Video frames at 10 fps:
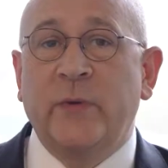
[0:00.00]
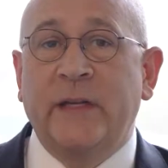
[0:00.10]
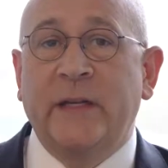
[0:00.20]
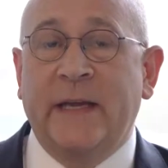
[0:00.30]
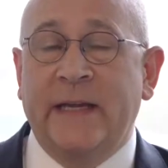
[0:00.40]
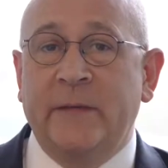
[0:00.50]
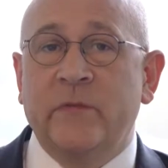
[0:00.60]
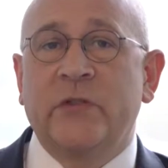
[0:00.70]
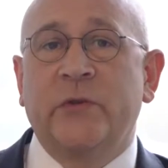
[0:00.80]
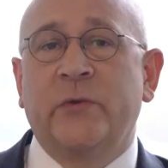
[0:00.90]
We
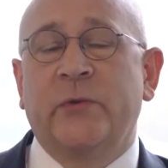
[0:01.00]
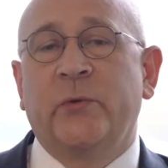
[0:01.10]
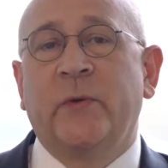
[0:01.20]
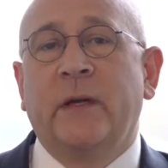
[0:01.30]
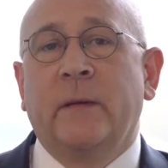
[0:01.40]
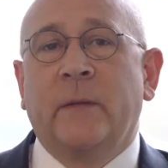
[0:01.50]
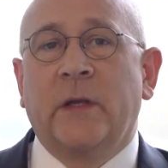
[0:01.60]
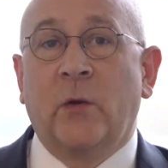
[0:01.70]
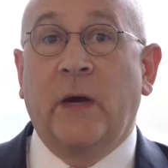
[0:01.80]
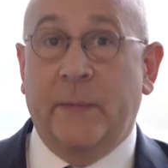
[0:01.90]
aim to
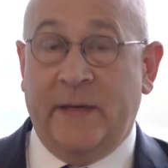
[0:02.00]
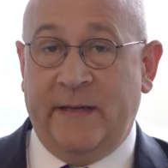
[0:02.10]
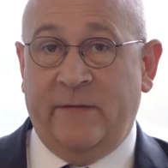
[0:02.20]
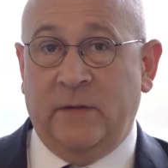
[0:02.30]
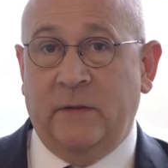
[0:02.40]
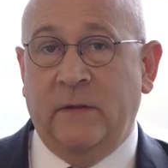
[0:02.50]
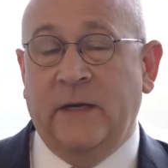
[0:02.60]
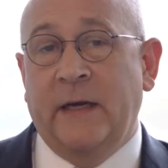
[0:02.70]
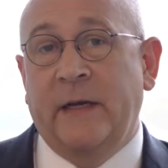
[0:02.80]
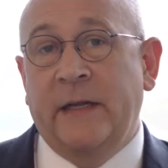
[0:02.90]
go up a level
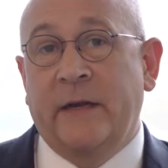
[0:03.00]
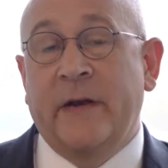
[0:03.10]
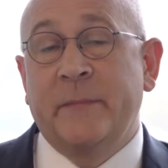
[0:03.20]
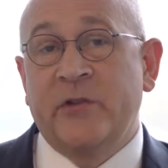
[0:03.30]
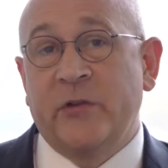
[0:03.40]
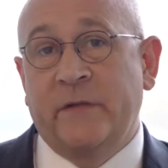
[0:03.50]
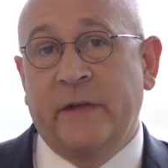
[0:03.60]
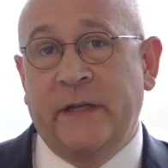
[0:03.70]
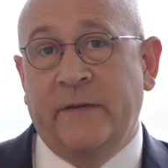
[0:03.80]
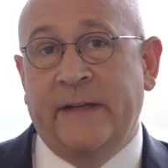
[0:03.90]
in our ambition for
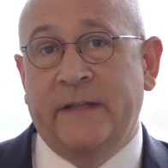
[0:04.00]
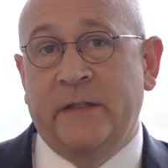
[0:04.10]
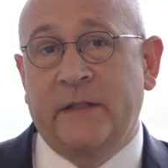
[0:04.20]
the event.